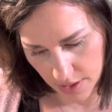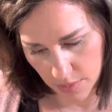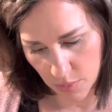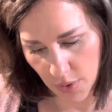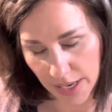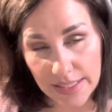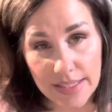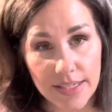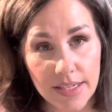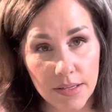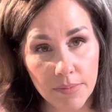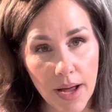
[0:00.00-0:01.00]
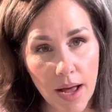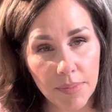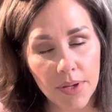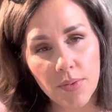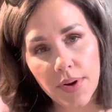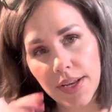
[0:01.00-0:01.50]
bread seed
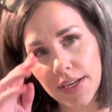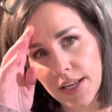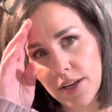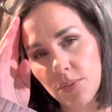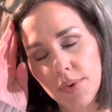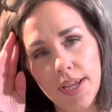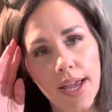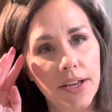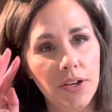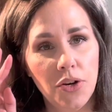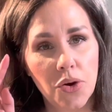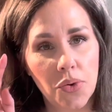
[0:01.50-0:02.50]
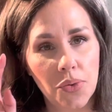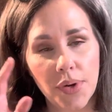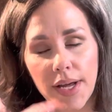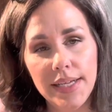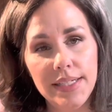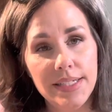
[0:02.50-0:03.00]
poppy one and we had no
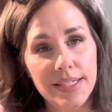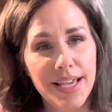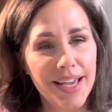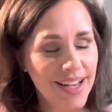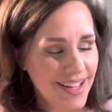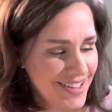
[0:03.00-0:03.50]
idea.